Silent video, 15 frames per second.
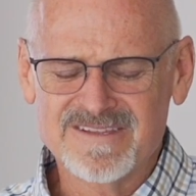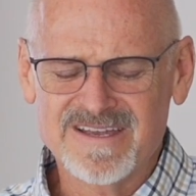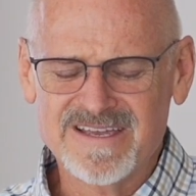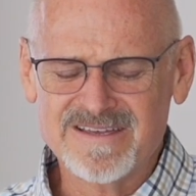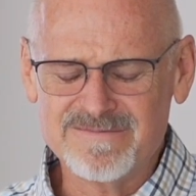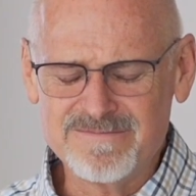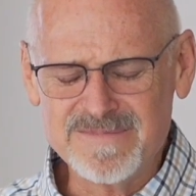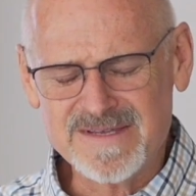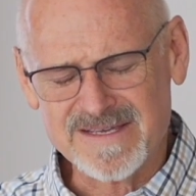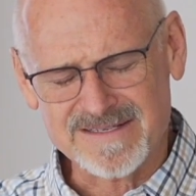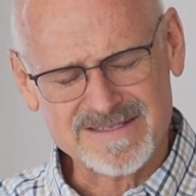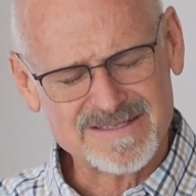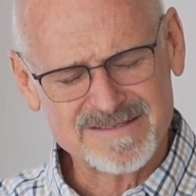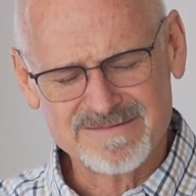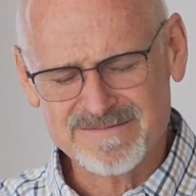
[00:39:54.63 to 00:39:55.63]
I
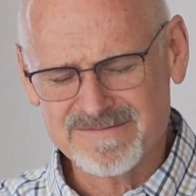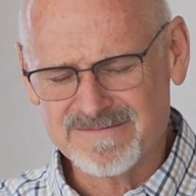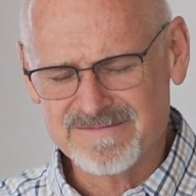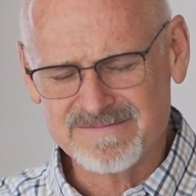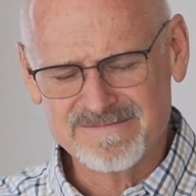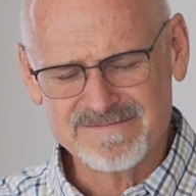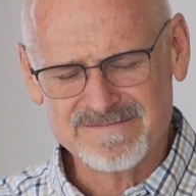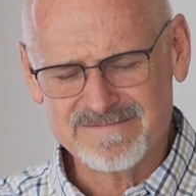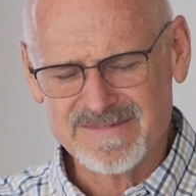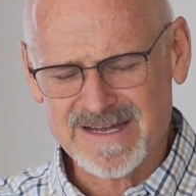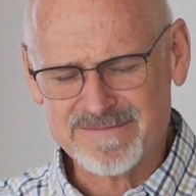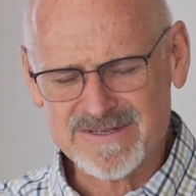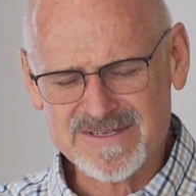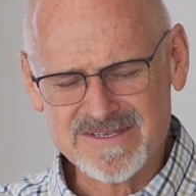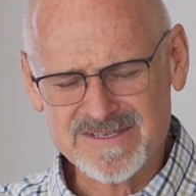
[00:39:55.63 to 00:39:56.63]
admit
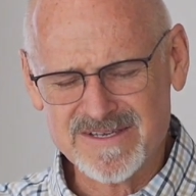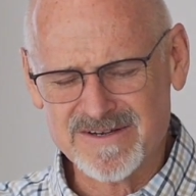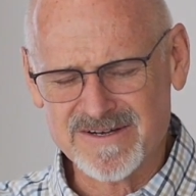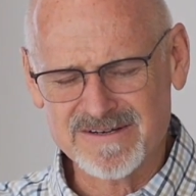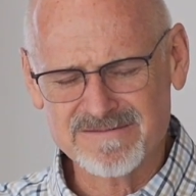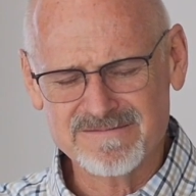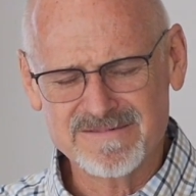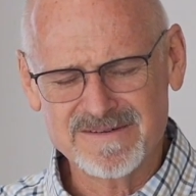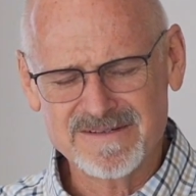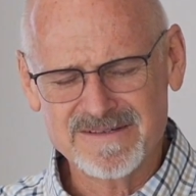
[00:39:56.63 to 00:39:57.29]
I'm a sinner.